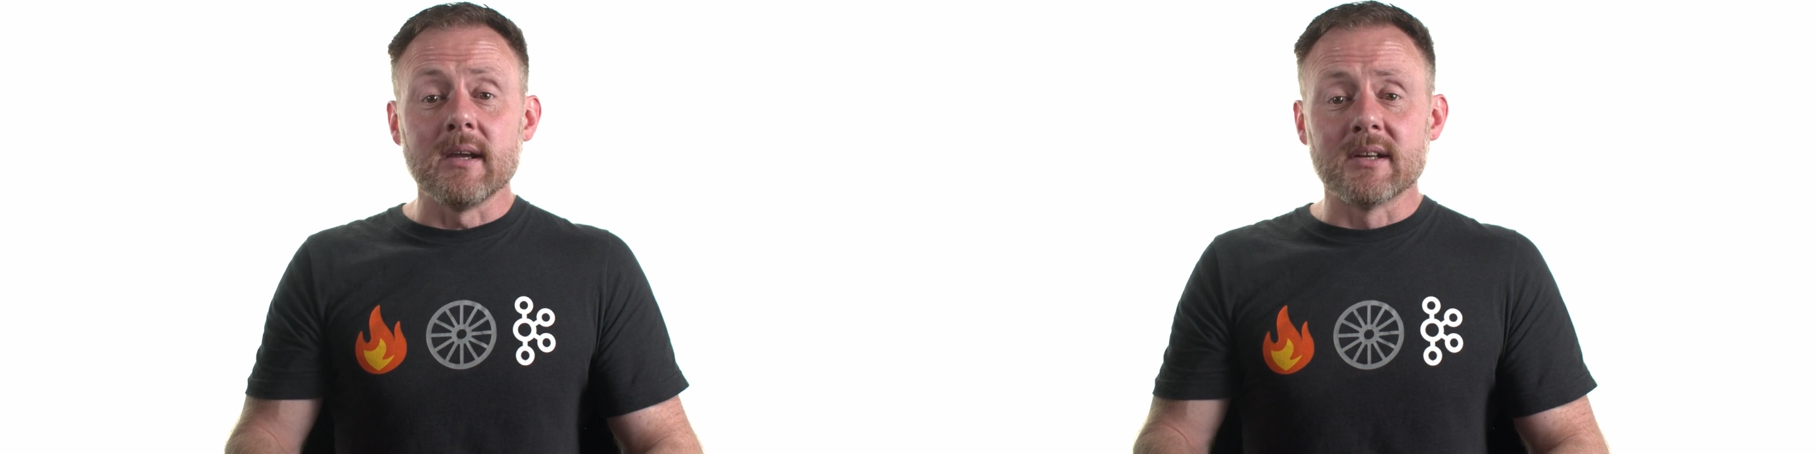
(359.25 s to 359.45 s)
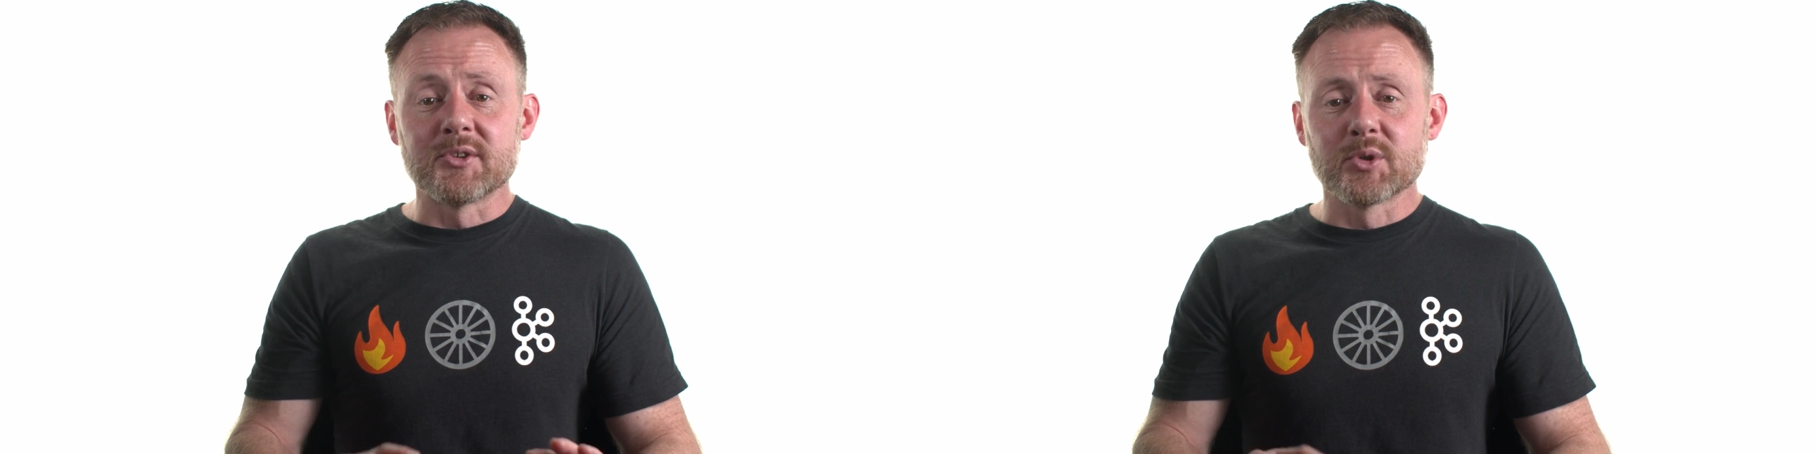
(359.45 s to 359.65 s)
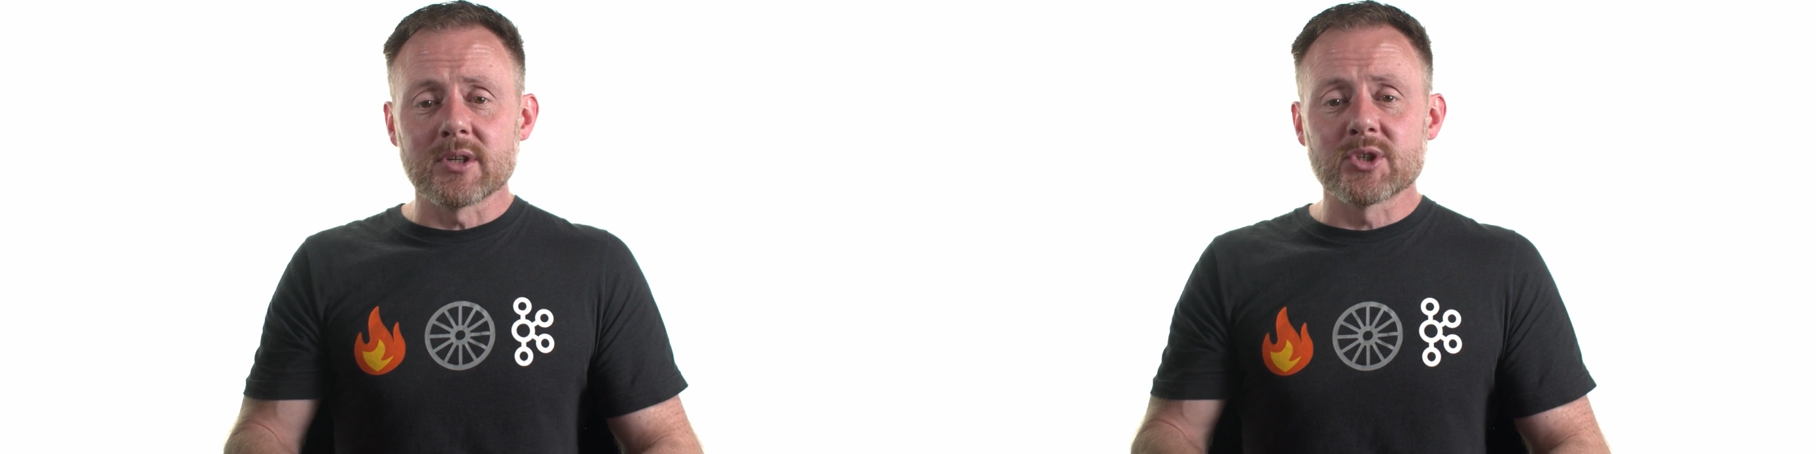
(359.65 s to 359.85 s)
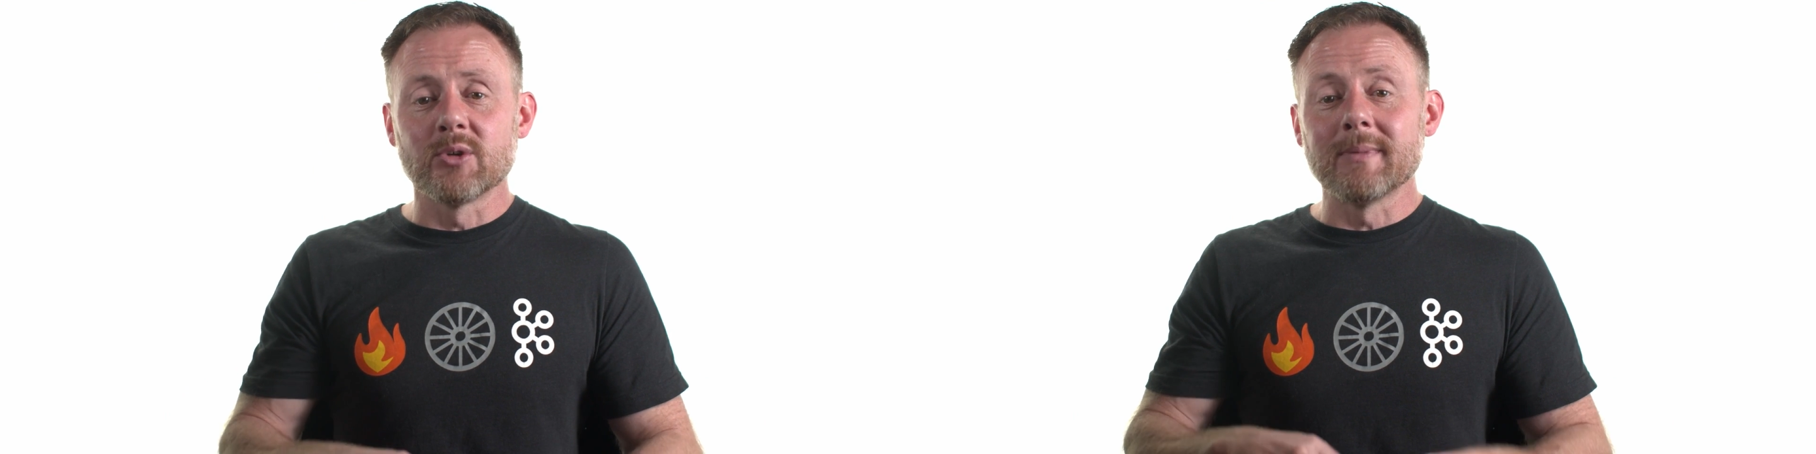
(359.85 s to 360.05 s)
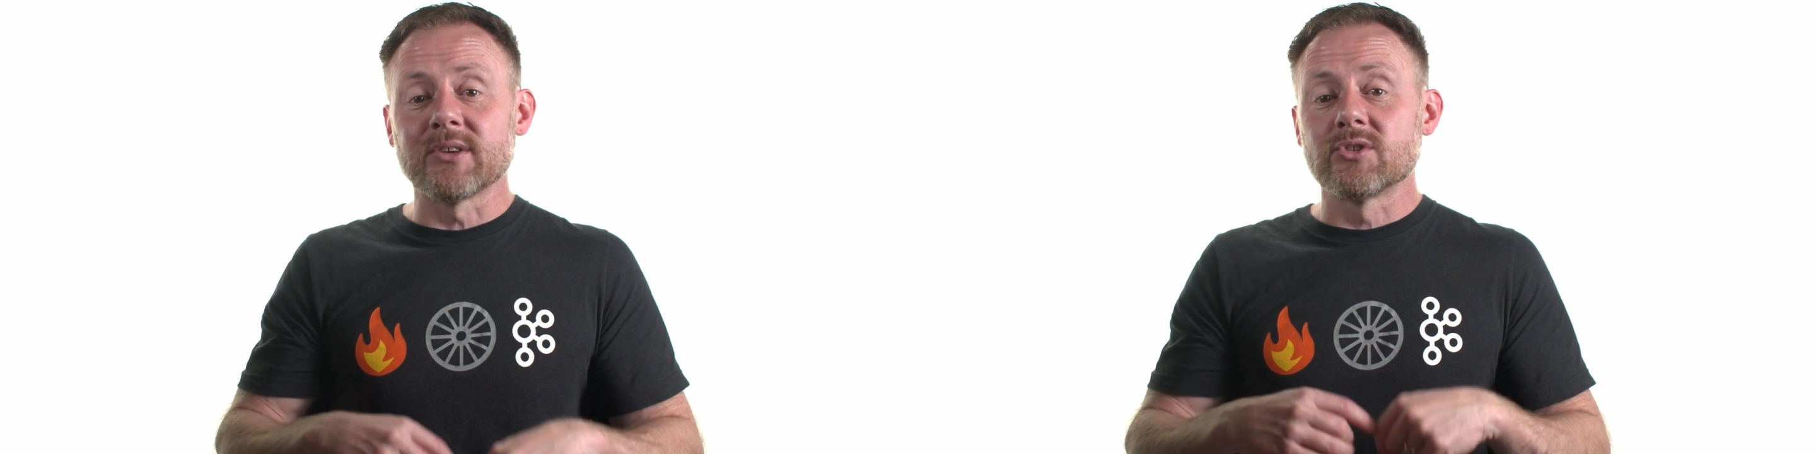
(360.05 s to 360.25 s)
In a
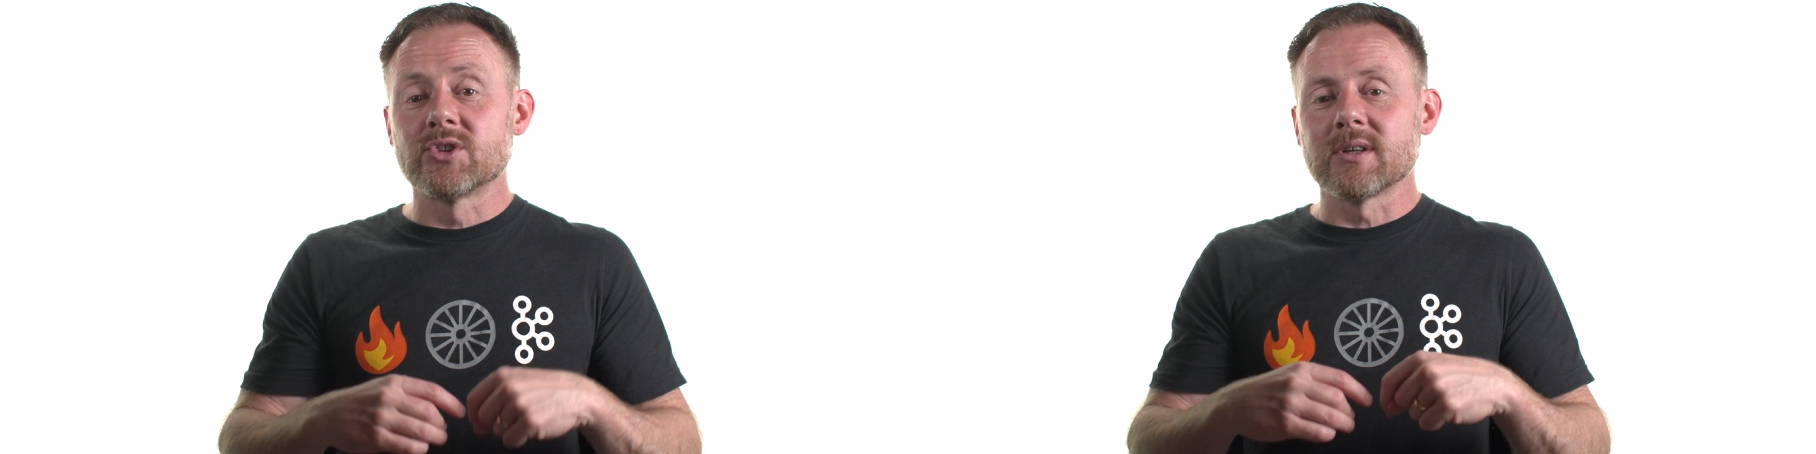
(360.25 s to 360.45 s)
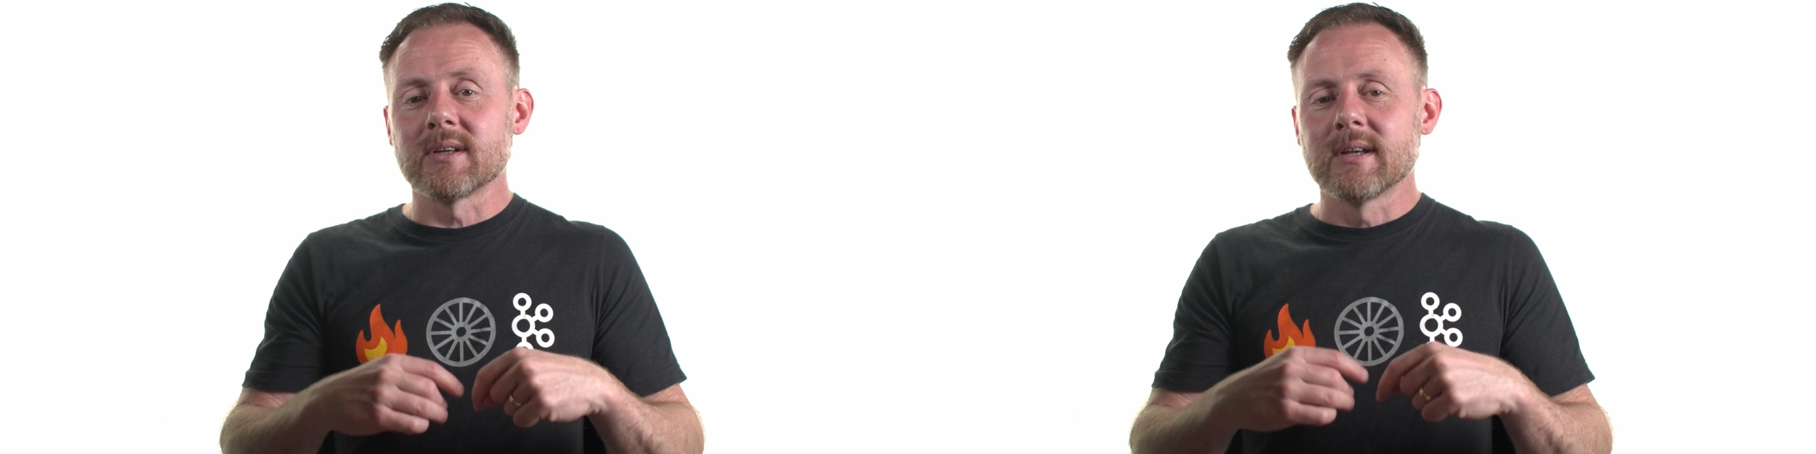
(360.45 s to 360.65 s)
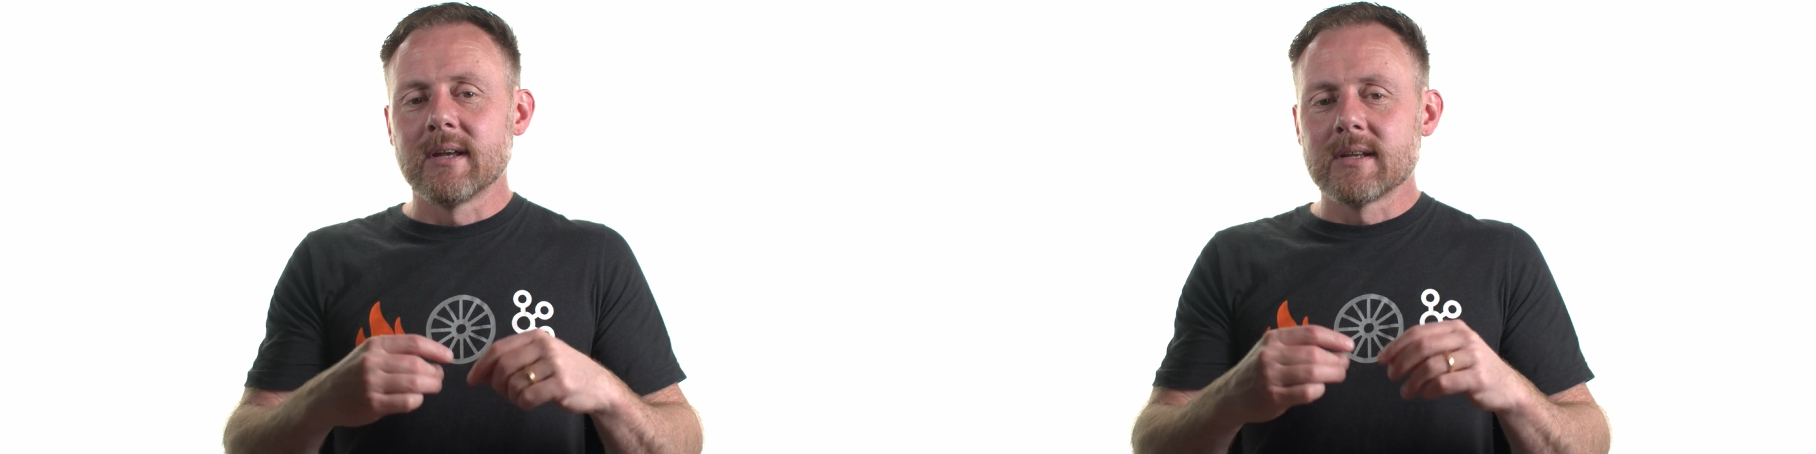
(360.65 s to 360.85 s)
traditional messaging,